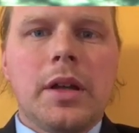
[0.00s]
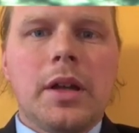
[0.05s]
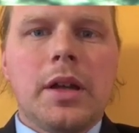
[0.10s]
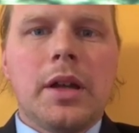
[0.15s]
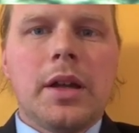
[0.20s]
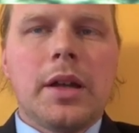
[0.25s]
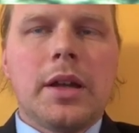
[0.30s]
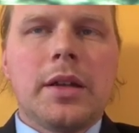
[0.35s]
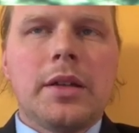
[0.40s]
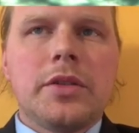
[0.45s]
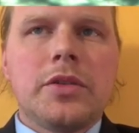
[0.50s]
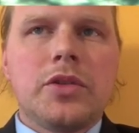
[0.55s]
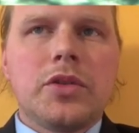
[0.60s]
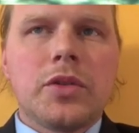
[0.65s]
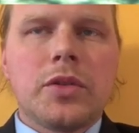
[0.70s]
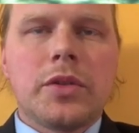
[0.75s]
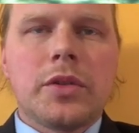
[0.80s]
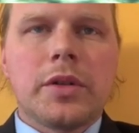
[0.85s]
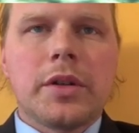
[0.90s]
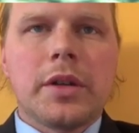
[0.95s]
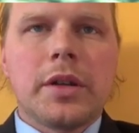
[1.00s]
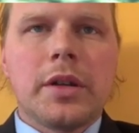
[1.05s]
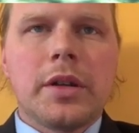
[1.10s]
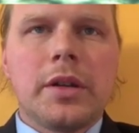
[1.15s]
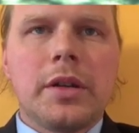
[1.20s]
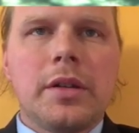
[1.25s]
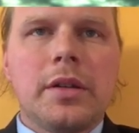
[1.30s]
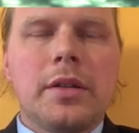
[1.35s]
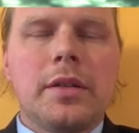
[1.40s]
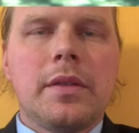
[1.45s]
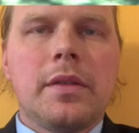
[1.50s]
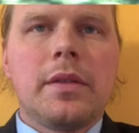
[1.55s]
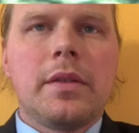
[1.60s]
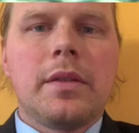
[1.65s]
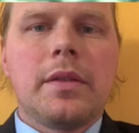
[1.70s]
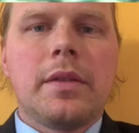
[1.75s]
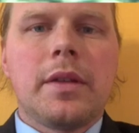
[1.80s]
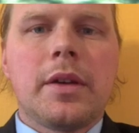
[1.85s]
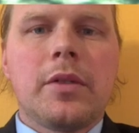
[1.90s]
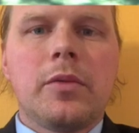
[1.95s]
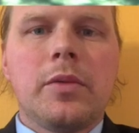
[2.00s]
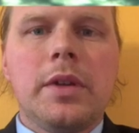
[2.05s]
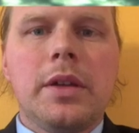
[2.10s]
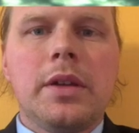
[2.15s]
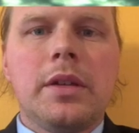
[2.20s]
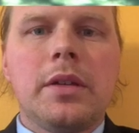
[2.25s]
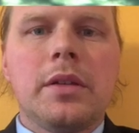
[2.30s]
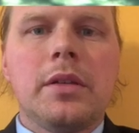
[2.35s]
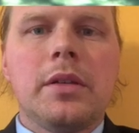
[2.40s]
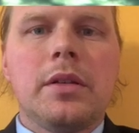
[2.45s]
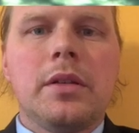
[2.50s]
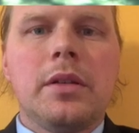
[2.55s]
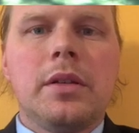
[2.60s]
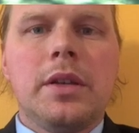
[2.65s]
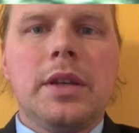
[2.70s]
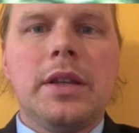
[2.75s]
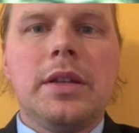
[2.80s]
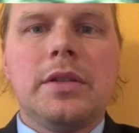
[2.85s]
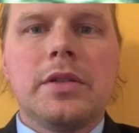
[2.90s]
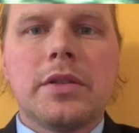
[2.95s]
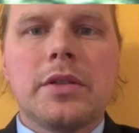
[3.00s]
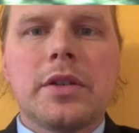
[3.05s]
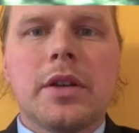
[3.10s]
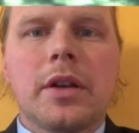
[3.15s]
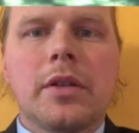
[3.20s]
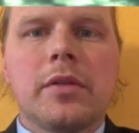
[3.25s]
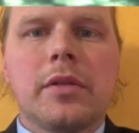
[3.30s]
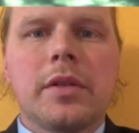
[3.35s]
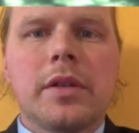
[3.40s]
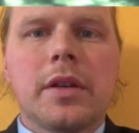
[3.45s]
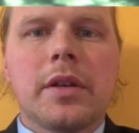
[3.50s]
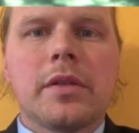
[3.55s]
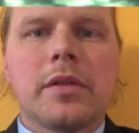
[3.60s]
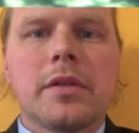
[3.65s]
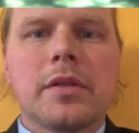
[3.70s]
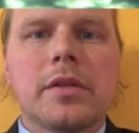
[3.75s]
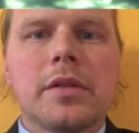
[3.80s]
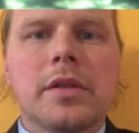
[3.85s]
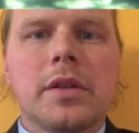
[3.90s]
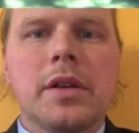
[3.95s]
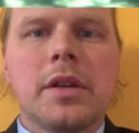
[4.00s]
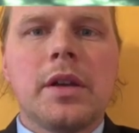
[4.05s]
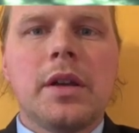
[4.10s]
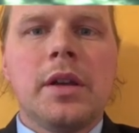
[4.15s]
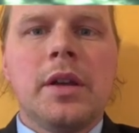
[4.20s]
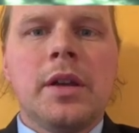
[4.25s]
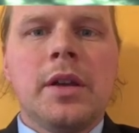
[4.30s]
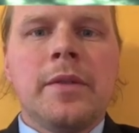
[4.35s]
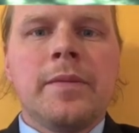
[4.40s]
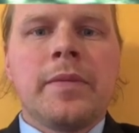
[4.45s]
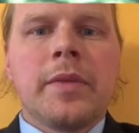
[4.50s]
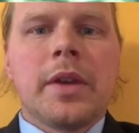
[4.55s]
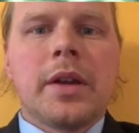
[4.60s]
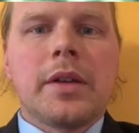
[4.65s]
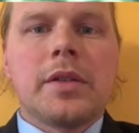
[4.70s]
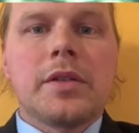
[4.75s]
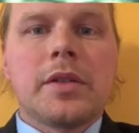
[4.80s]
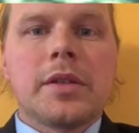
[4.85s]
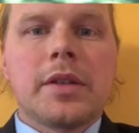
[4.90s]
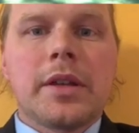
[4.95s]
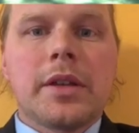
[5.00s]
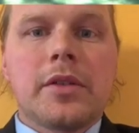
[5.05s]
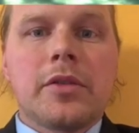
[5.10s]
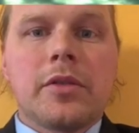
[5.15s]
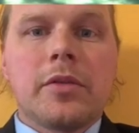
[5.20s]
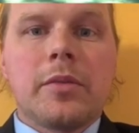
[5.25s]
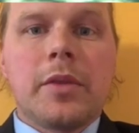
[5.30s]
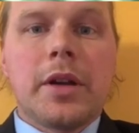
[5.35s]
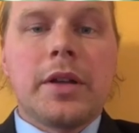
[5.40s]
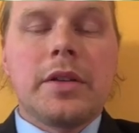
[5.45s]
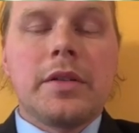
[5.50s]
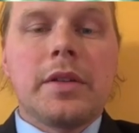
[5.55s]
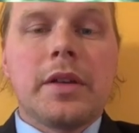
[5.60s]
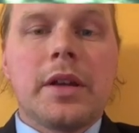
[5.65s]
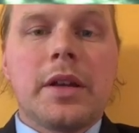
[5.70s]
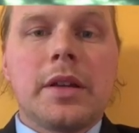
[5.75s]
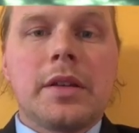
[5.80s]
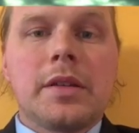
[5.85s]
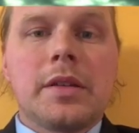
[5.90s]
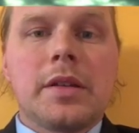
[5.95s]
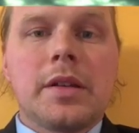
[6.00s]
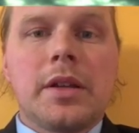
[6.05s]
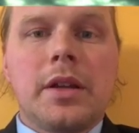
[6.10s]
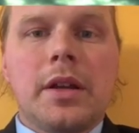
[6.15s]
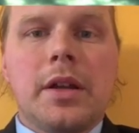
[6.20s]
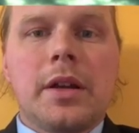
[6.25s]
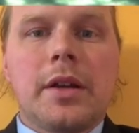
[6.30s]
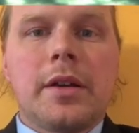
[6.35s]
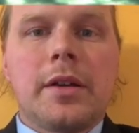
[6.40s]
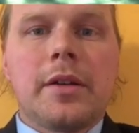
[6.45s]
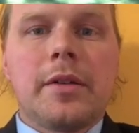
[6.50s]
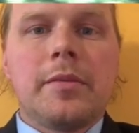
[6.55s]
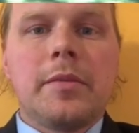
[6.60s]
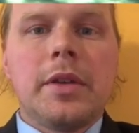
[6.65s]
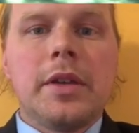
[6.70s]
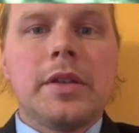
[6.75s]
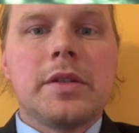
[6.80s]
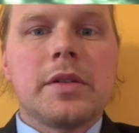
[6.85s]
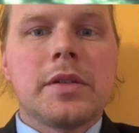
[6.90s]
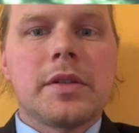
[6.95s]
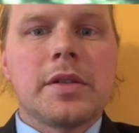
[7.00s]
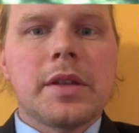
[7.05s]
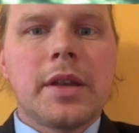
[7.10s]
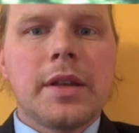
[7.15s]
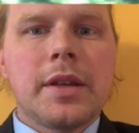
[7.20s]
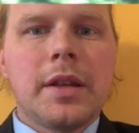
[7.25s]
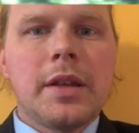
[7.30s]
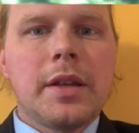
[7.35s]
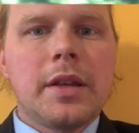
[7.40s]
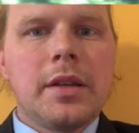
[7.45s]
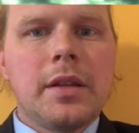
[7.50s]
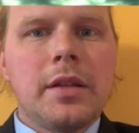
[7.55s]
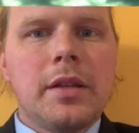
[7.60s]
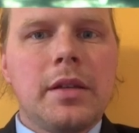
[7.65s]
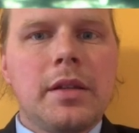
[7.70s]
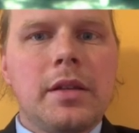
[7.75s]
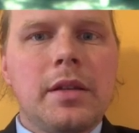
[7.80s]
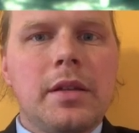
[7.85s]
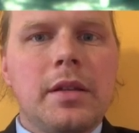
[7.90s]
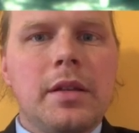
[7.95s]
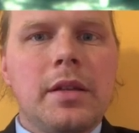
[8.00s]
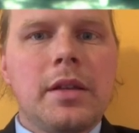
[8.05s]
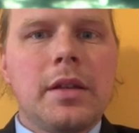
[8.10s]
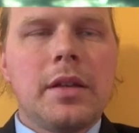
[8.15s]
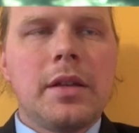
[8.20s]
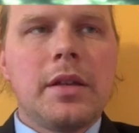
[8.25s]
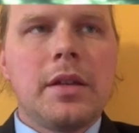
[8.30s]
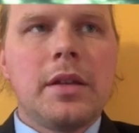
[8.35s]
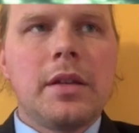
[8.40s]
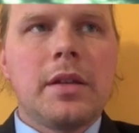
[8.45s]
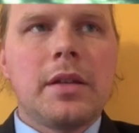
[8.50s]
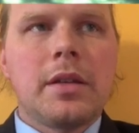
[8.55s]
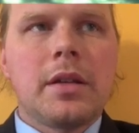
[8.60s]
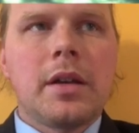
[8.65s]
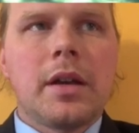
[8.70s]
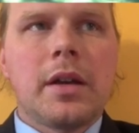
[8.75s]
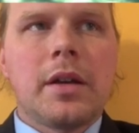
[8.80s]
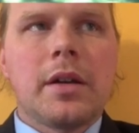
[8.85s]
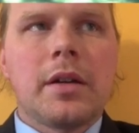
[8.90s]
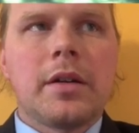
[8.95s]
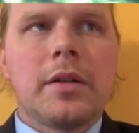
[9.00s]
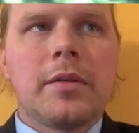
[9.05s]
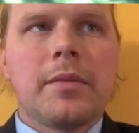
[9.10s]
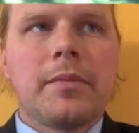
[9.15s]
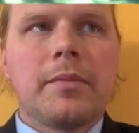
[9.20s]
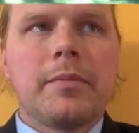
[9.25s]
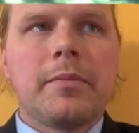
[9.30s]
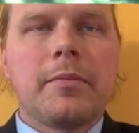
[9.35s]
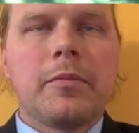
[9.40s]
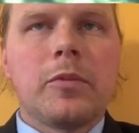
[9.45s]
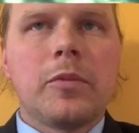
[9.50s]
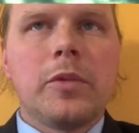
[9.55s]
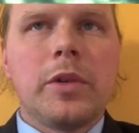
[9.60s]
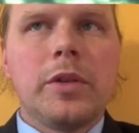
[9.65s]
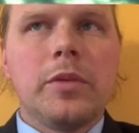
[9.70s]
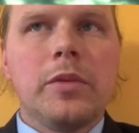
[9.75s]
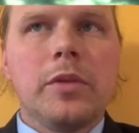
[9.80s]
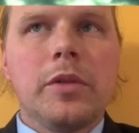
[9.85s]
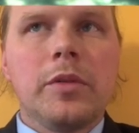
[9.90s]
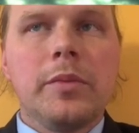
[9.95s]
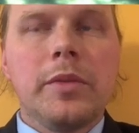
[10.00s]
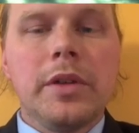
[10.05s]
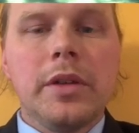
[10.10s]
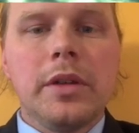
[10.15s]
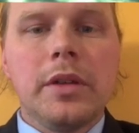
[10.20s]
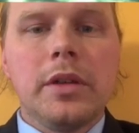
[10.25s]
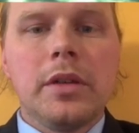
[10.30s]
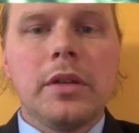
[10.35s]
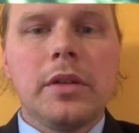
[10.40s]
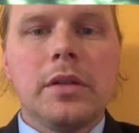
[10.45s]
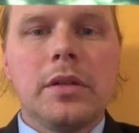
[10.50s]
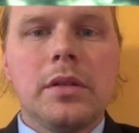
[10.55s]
and joy that we need to share with others I'd just like to remind you that um, Easter Sunday um, we will be